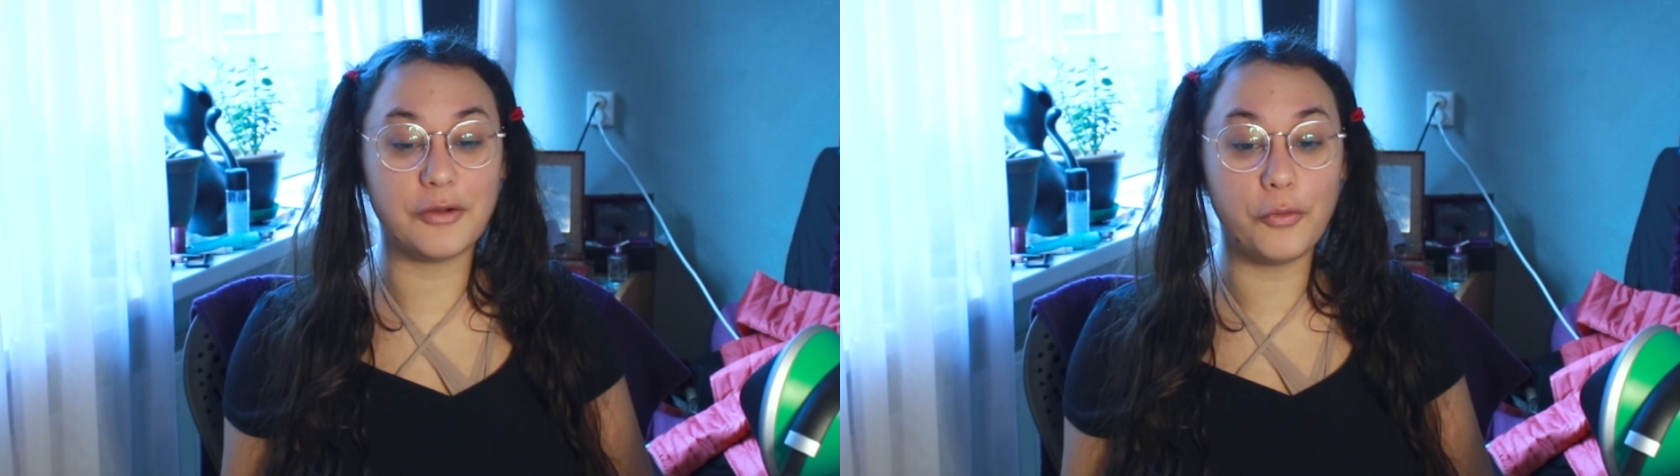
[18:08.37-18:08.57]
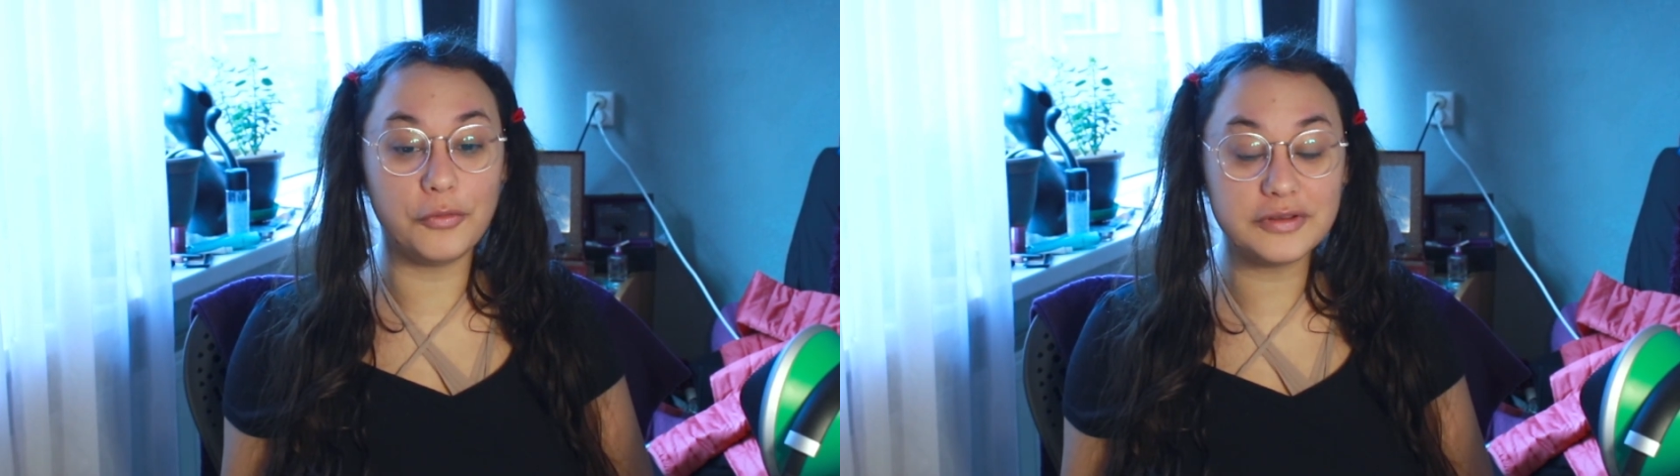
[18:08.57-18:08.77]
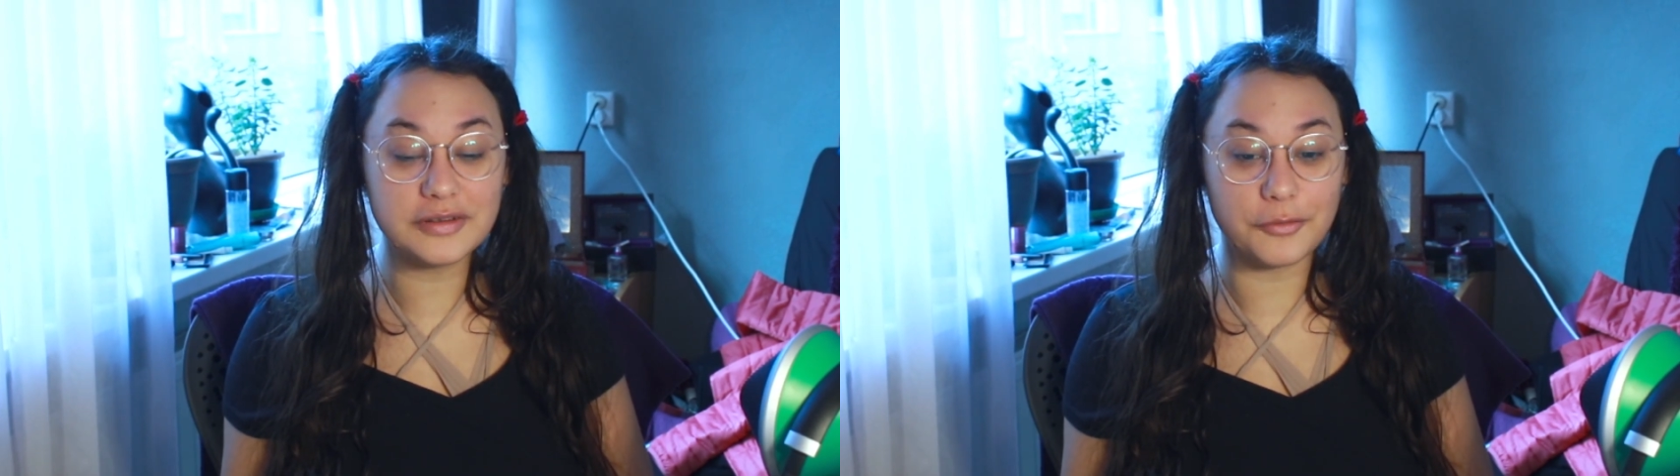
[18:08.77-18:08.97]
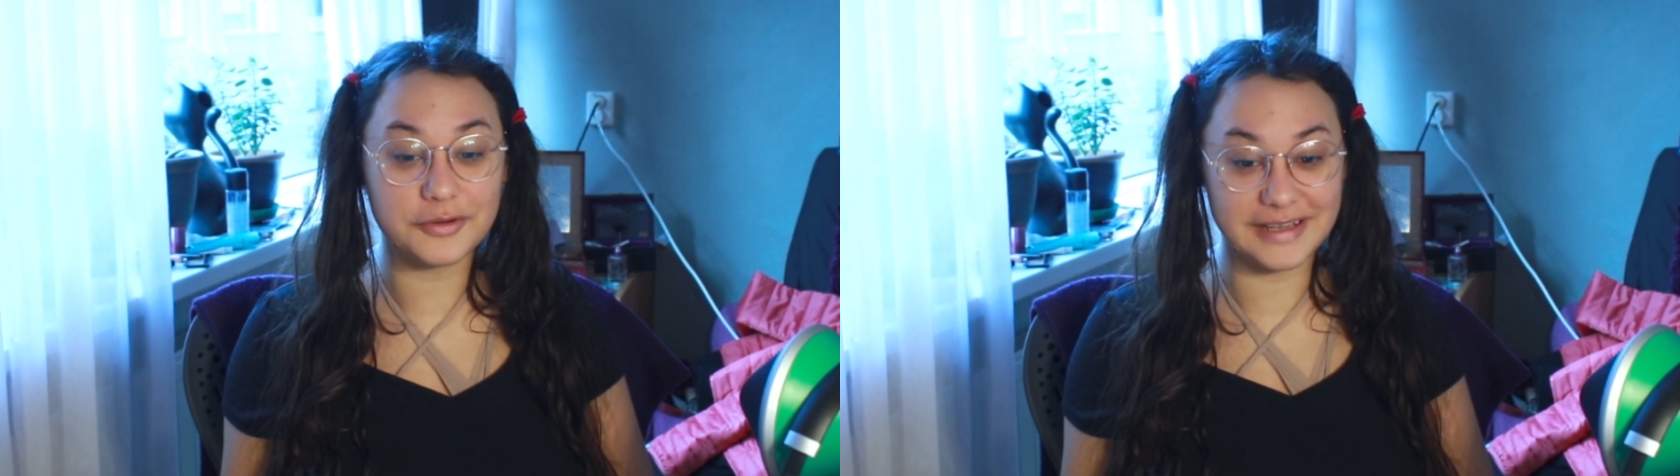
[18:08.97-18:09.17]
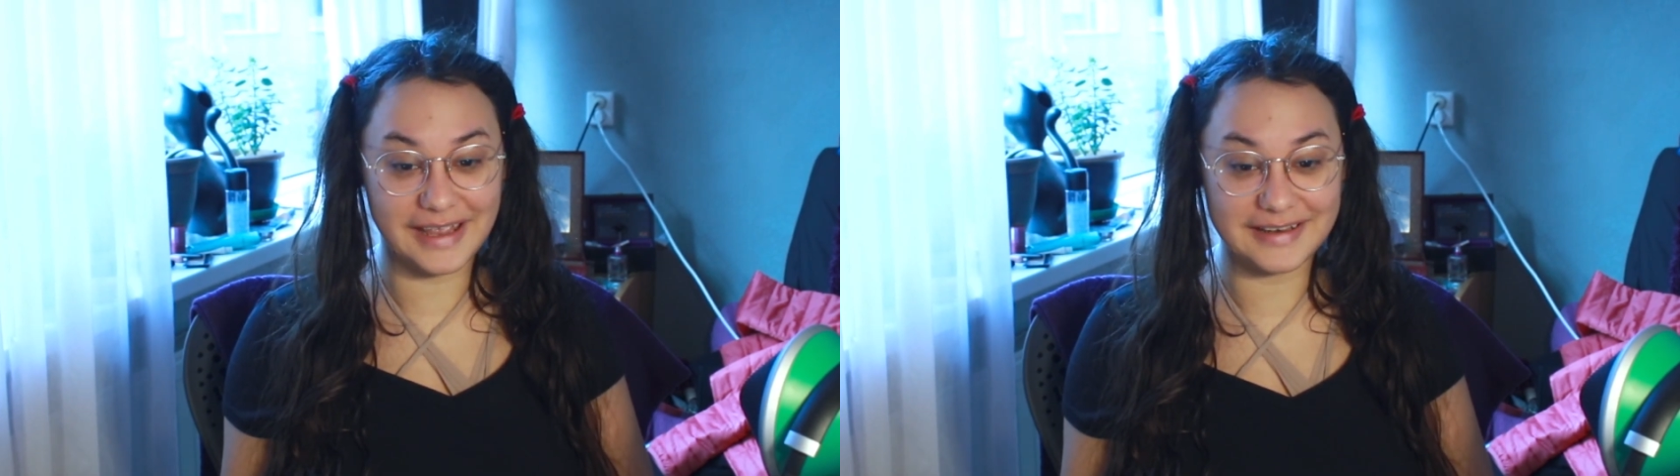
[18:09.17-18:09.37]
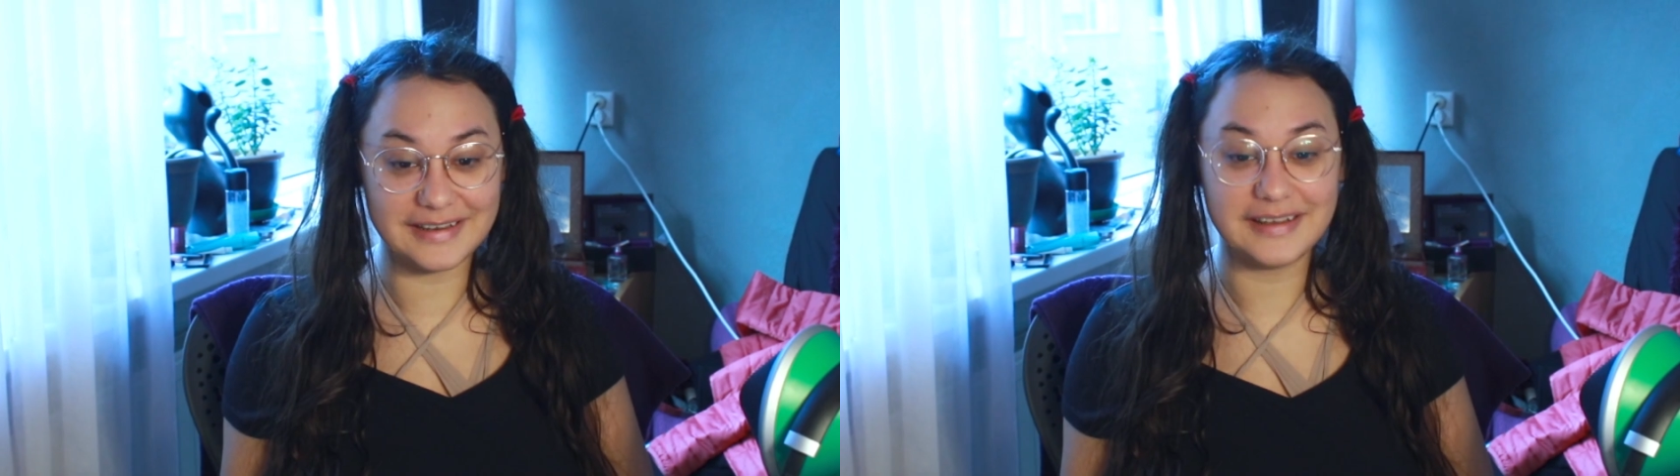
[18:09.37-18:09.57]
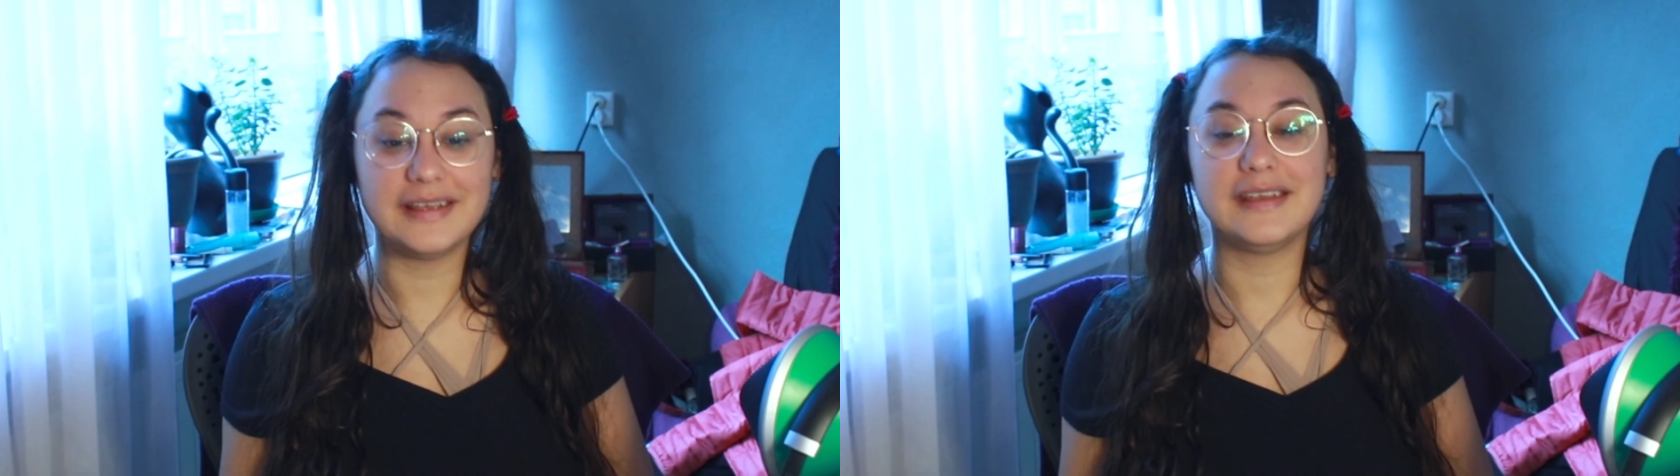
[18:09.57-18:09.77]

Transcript: old or dead.